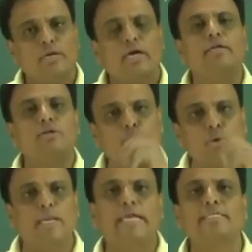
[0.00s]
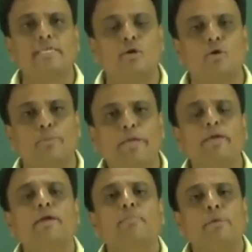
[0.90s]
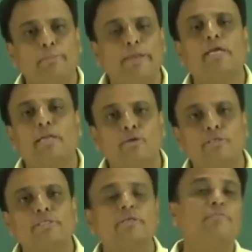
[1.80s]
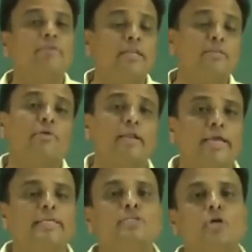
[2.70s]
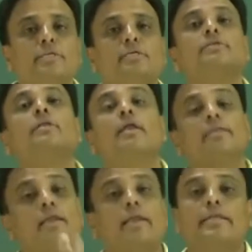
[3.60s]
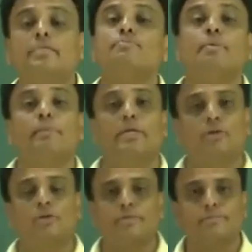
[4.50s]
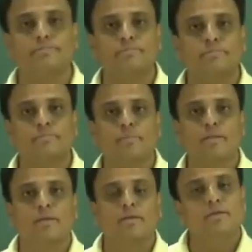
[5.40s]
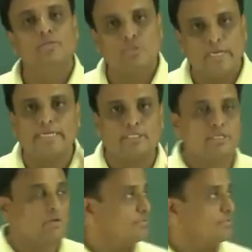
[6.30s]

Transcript: and two lines cannot be perpendicular to each other where the one line is horizontal and another line is perpendicular. So let us now